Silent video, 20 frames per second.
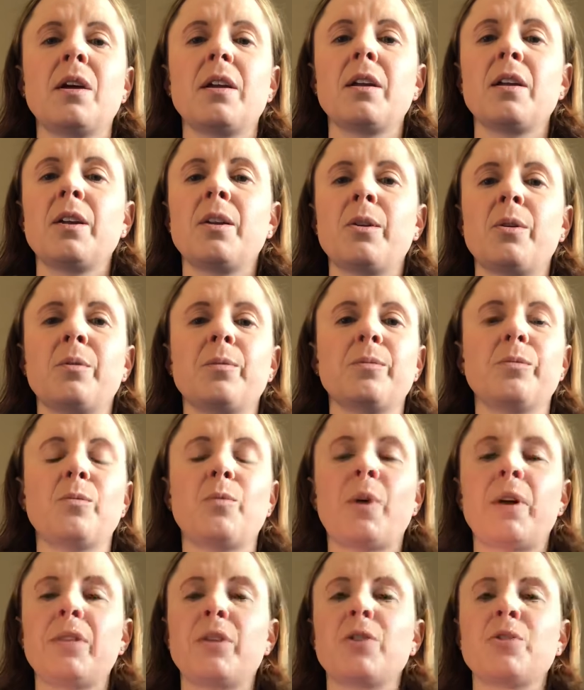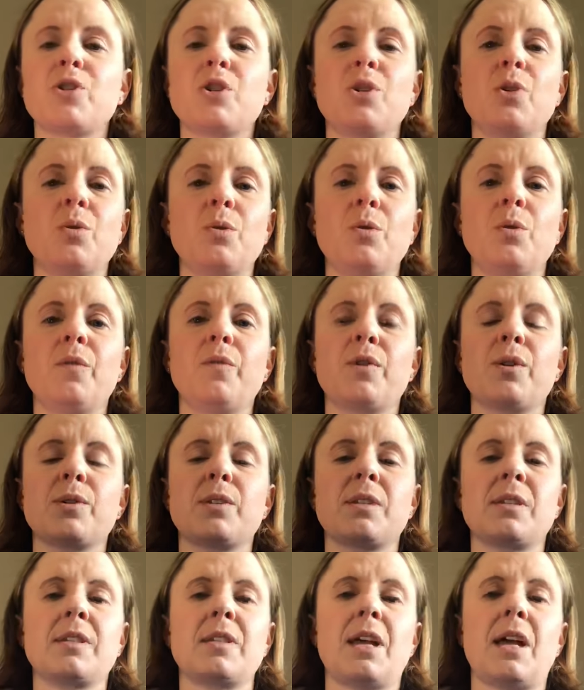you know, when they're due
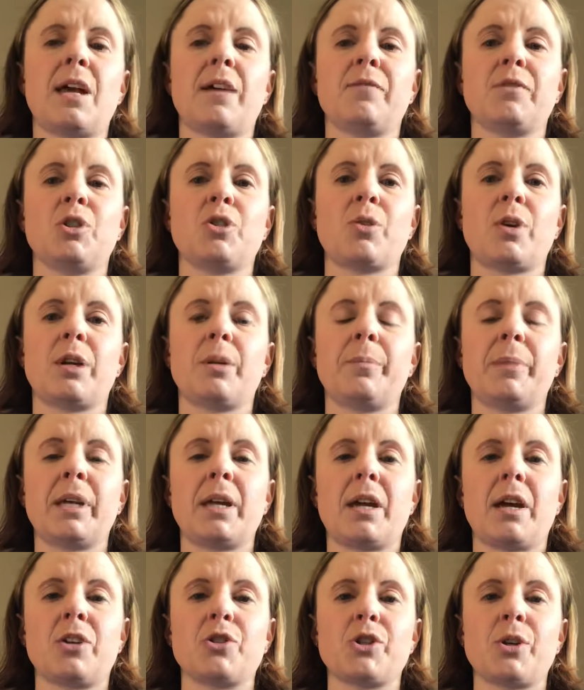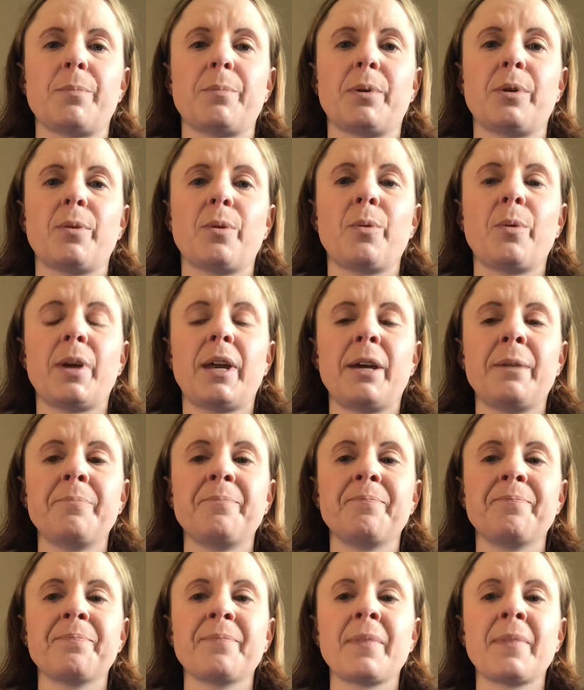versus to have to try to play catch up. Okay?